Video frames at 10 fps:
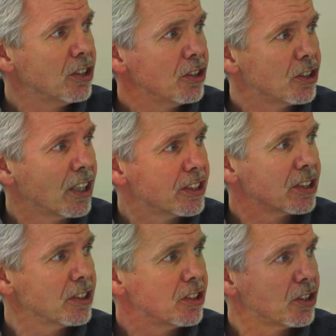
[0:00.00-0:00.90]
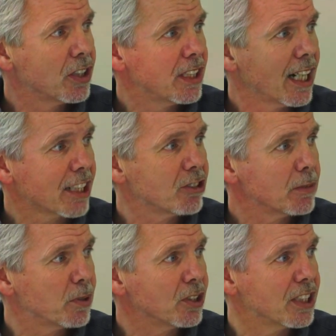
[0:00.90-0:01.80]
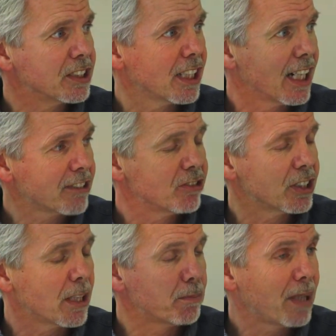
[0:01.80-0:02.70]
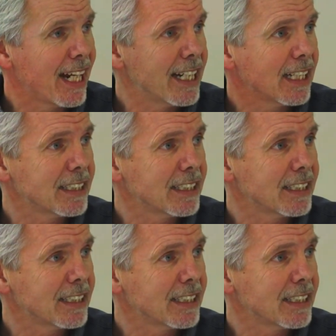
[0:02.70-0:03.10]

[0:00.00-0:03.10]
to listen to the electorate, because it's the electorate that pay,